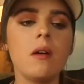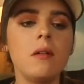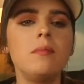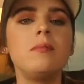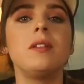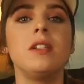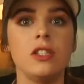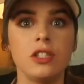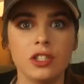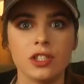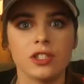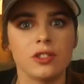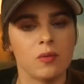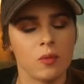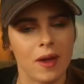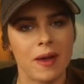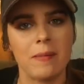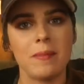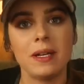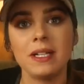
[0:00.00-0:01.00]
Please just
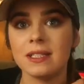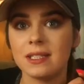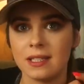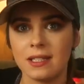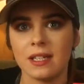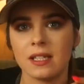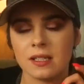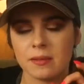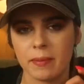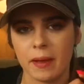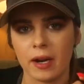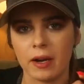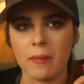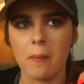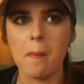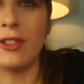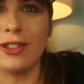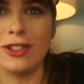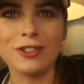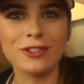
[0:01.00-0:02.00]
wait because it gets better.
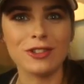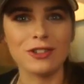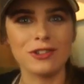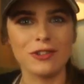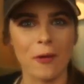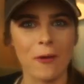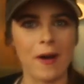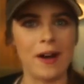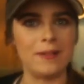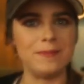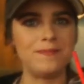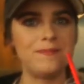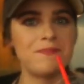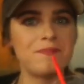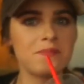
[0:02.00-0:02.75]
These are so good.